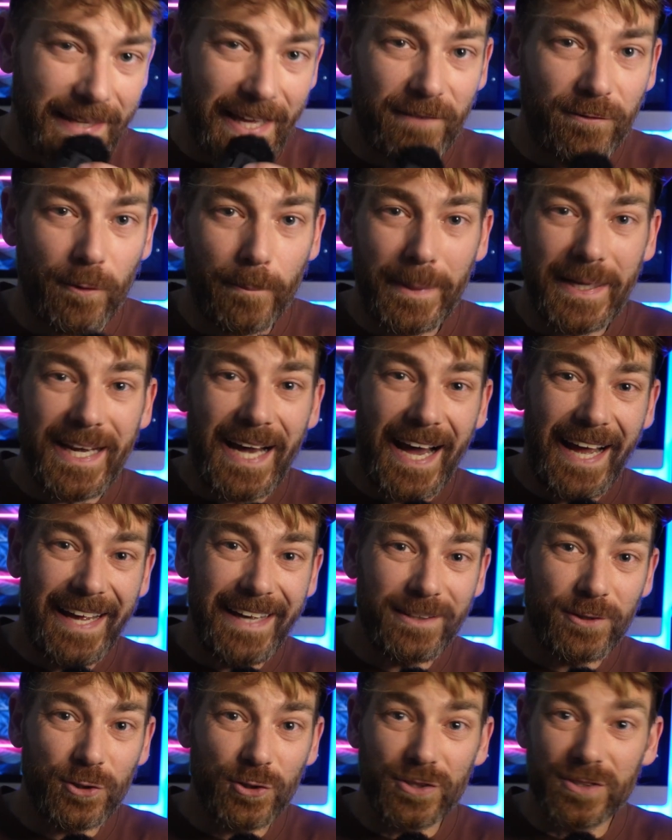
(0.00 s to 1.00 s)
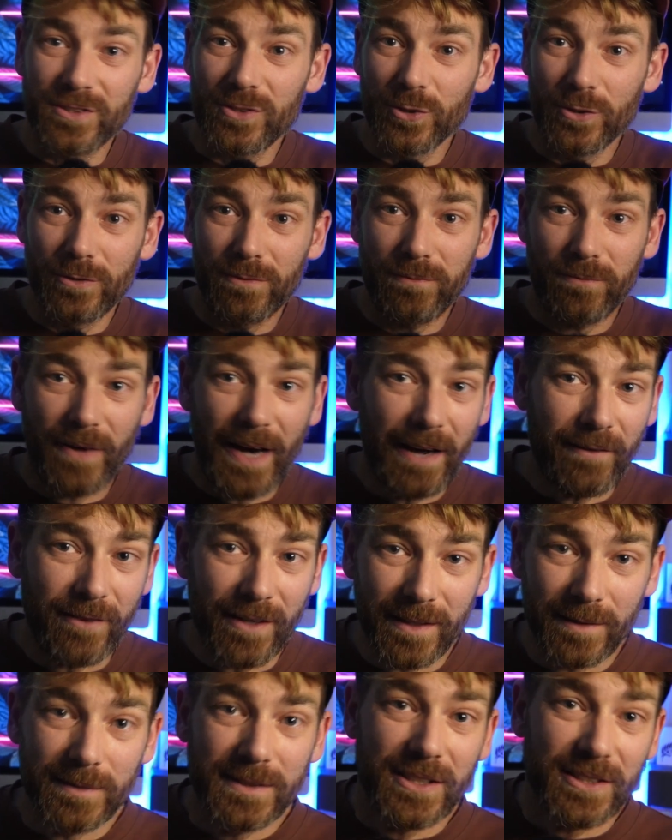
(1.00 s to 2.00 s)
Now for me, I just do
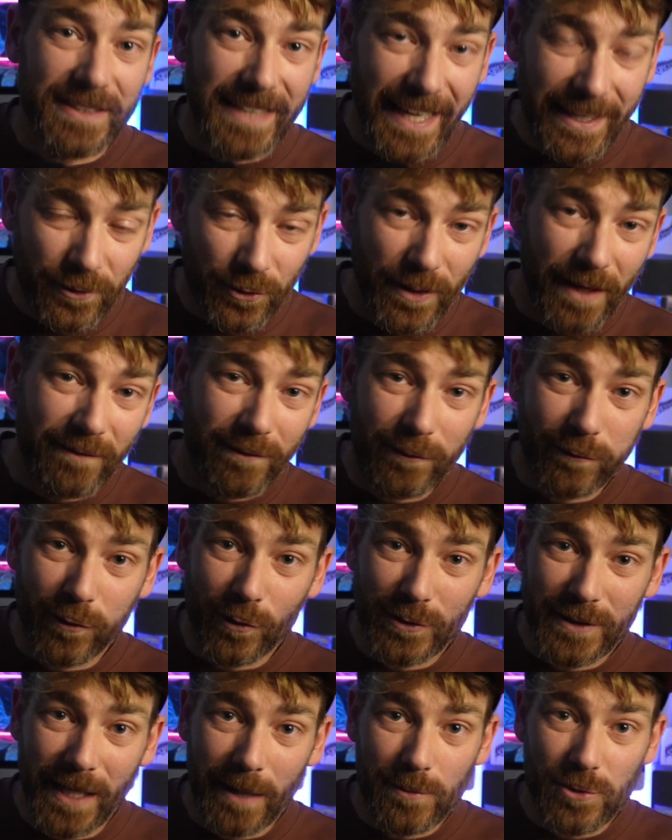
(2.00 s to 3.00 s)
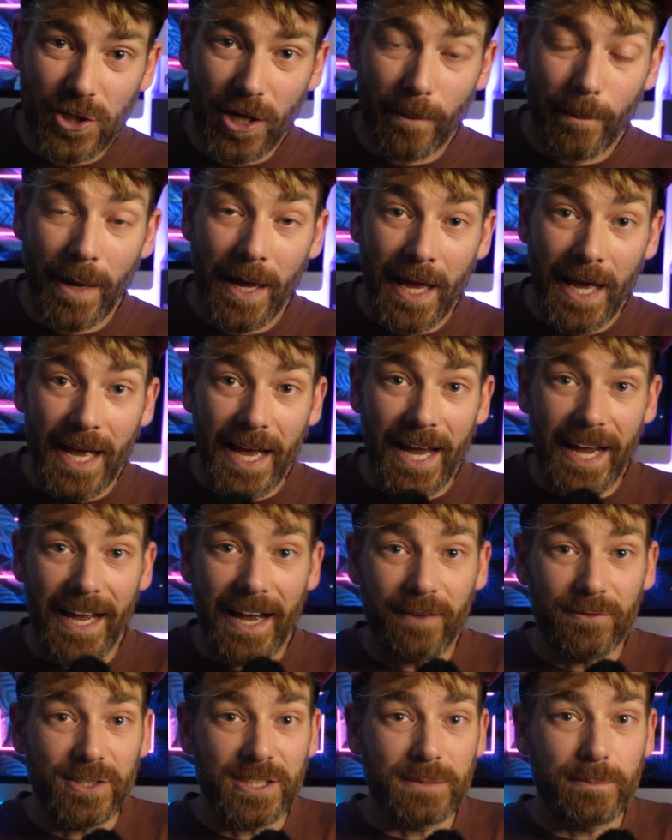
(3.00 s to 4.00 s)
Fiverr because I do have a full-time job and
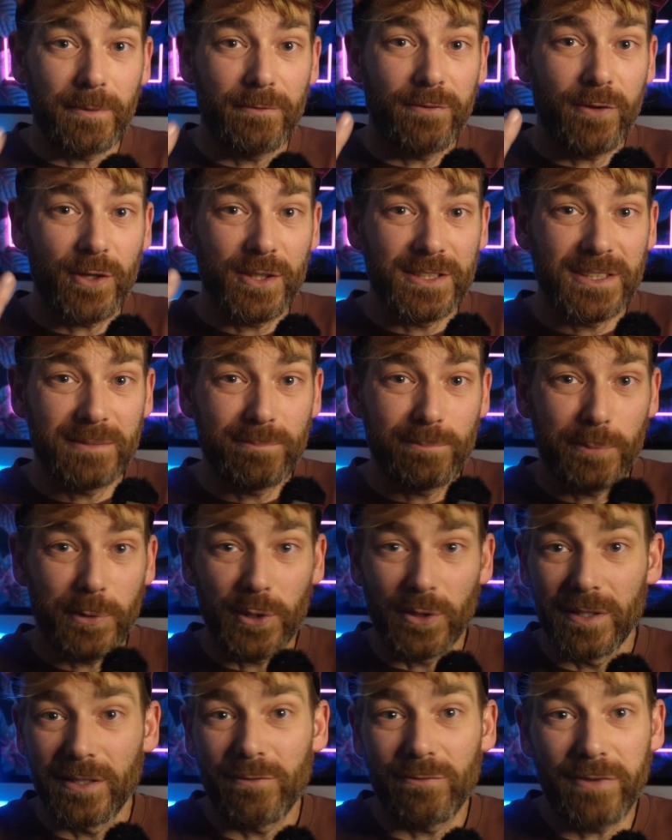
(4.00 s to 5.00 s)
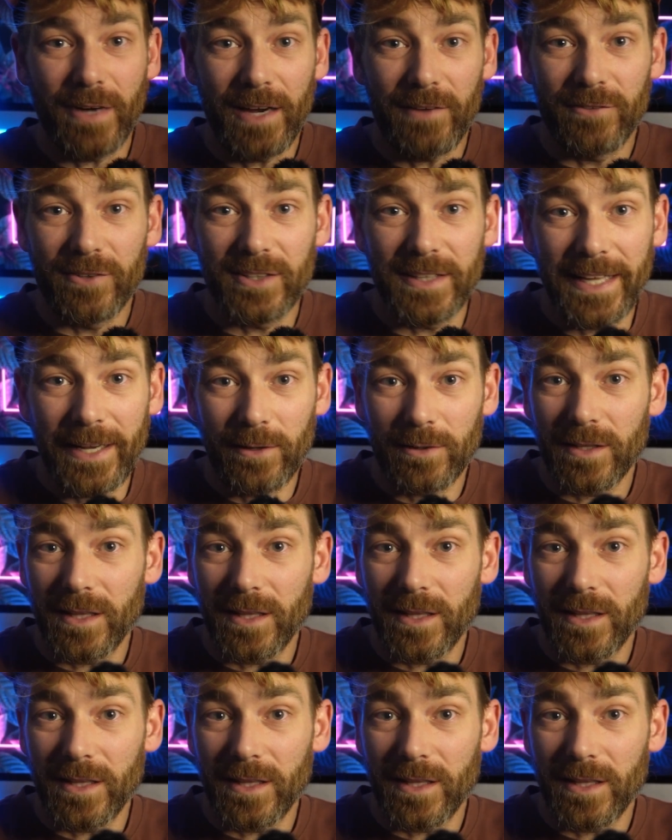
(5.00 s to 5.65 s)
I've just been focusing purely on Fiverr and allowing